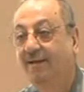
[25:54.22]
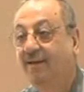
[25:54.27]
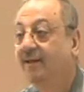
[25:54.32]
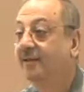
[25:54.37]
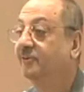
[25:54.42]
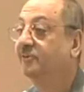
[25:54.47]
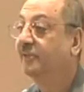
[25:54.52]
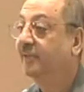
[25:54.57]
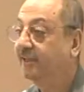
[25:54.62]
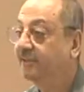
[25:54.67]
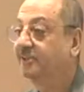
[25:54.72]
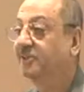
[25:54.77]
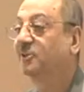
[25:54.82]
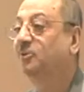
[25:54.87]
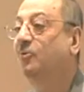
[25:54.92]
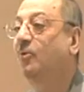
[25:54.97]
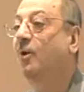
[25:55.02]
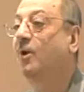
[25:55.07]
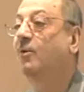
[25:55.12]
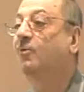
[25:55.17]
This is
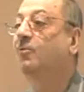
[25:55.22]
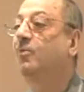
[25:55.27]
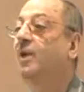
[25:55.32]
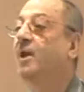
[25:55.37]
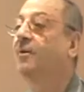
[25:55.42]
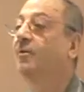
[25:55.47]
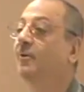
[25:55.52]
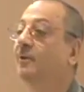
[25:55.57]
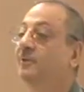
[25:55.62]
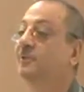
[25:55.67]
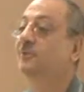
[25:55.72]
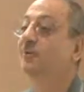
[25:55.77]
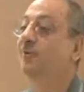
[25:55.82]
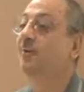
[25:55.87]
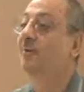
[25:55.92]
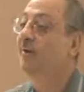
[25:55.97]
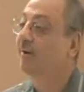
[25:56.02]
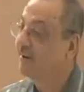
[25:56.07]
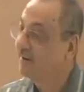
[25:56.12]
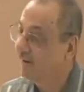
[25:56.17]
what we are going to
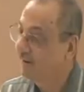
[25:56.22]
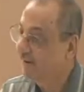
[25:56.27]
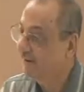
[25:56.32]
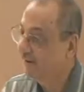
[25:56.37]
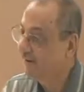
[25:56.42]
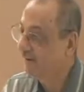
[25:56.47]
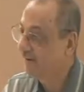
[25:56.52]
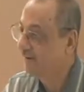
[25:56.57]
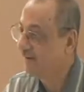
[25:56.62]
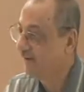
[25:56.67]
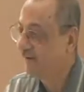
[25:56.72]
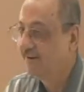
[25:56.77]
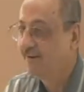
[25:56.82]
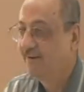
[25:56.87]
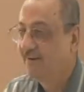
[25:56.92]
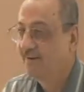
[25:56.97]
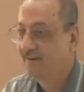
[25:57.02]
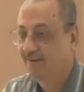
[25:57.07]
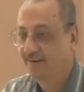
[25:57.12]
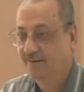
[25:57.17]
learn
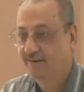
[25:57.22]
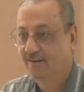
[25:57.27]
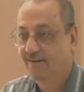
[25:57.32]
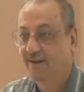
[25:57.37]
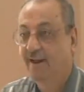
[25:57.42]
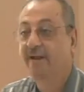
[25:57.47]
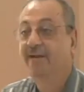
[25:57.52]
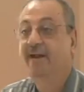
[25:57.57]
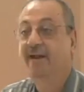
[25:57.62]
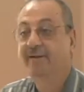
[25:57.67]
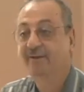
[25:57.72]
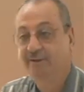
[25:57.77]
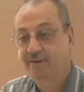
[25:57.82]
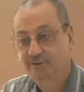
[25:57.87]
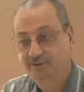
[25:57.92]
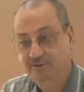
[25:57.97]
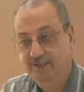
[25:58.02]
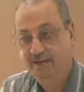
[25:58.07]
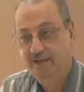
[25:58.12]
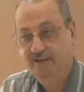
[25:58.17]
and
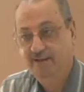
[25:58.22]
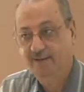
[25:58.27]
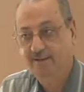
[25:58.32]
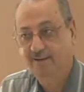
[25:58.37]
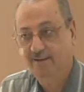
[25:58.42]
understand.